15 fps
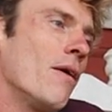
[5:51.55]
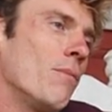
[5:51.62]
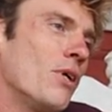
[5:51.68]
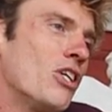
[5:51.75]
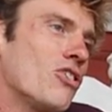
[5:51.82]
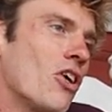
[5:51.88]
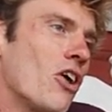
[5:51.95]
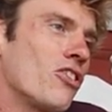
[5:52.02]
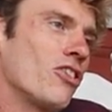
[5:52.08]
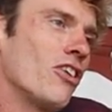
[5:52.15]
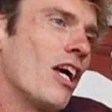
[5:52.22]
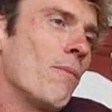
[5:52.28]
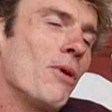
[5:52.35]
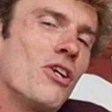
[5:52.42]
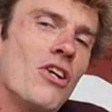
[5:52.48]
please also
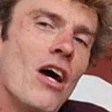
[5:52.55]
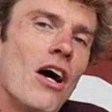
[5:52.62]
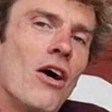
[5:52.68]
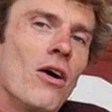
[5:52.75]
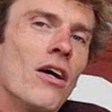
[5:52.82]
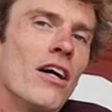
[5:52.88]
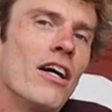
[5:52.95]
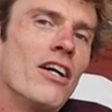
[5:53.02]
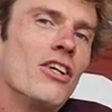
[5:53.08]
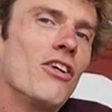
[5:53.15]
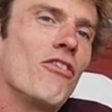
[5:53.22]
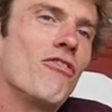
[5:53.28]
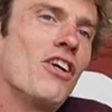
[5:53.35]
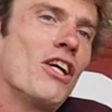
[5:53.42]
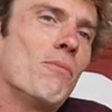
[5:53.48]
let me know. Your
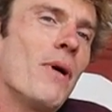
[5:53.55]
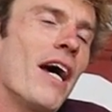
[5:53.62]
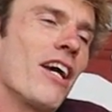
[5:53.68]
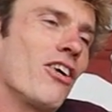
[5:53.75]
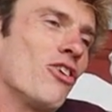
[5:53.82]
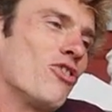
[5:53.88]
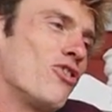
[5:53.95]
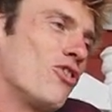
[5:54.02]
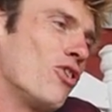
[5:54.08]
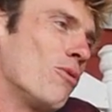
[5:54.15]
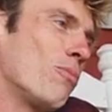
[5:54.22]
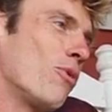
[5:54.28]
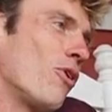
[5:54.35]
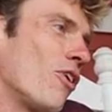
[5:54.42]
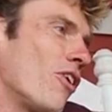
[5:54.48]
feedback is
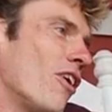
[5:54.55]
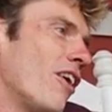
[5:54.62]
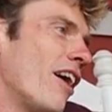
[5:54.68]
super